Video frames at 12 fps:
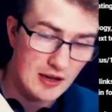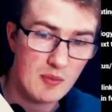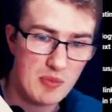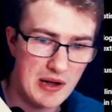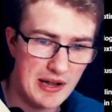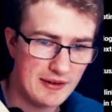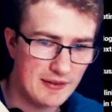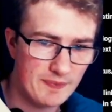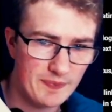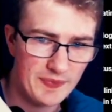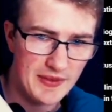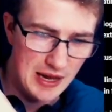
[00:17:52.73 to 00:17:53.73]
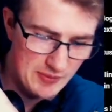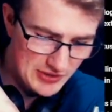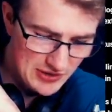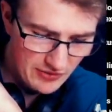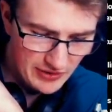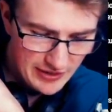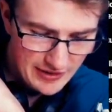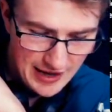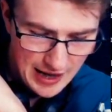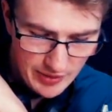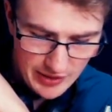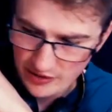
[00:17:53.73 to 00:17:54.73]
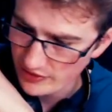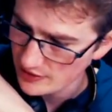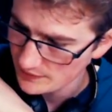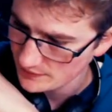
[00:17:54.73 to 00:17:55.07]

But I'm just not really in the habit of it.